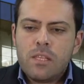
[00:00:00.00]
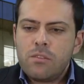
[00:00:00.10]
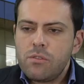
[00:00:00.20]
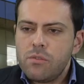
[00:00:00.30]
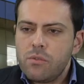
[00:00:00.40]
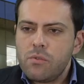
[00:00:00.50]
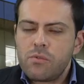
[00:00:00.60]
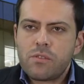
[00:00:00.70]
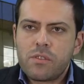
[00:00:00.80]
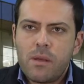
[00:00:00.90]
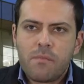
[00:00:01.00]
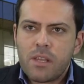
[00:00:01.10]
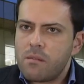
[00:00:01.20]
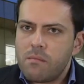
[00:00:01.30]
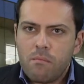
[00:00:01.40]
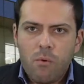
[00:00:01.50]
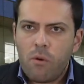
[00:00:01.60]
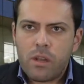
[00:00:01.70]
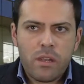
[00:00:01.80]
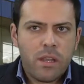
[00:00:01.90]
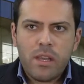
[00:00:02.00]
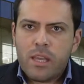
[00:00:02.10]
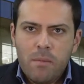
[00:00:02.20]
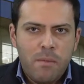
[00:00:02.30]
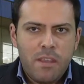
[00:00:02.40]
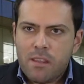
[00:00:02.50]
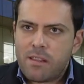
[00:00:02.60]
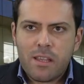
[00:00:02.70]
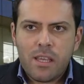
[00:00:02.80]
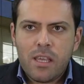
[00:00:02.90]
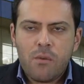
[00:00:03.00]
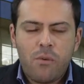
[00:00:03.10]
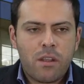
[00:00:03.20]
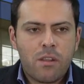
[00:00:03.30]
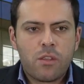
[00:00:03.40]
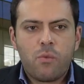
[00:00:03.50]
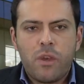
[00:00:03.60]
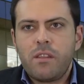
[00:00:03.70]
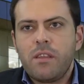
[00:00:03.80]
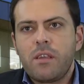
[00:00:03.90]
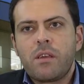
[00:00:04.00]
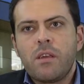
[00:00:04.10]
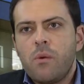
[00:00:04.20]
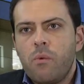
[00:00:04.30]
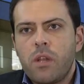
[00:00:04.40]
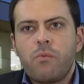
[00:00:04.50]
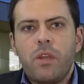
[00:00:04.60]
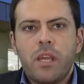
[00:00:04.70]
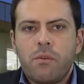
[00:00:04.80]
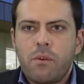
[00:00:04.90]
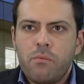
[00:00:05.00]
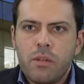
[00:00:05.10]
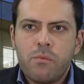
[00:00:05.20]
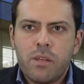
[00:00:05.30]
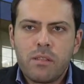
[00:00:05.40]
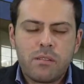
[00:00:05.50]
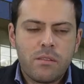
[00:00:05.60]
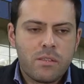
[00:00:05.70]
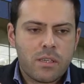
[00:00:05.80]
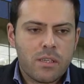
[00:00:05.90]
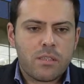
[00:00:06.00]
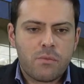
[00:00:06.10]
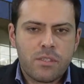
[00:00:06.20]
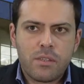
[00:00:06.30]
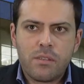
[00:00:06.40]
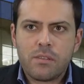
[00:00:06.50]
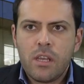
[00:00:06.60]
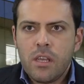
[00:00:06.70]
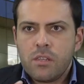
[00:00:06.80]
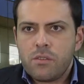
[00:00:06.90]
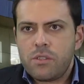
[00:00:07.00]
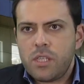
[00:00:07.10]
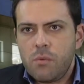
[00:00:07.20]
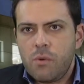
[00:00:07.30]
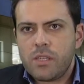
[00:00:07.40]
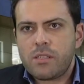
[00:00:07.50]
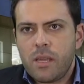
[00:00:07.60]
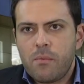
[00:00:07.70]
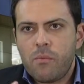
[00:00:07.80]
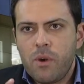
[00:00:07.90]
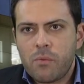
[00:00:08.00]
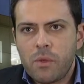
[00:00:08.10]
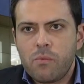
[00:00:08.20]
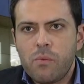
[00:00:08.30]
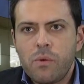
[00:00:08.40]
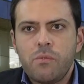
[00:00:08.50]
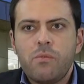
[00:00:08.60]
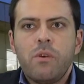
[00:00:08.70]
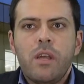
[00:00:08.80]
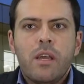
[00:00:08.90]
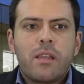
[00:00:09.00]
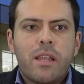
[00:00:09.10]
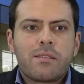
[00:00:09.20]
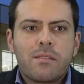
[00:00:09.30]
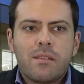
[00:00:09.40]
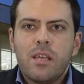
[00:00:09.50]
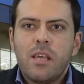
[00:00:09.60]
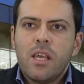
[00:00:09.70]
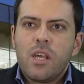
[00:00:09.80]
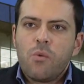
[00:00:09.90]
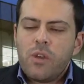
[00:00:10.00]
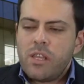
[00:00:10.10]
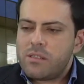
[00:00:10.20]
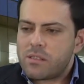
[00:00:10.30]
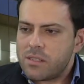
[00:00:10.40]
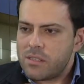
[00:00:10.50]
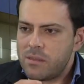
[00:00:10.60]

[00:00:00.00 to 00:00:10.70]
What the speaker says: to do something more immediately. We are not waiting 1 week or 1 month to discuss the results to see what we will do nextly. We discuss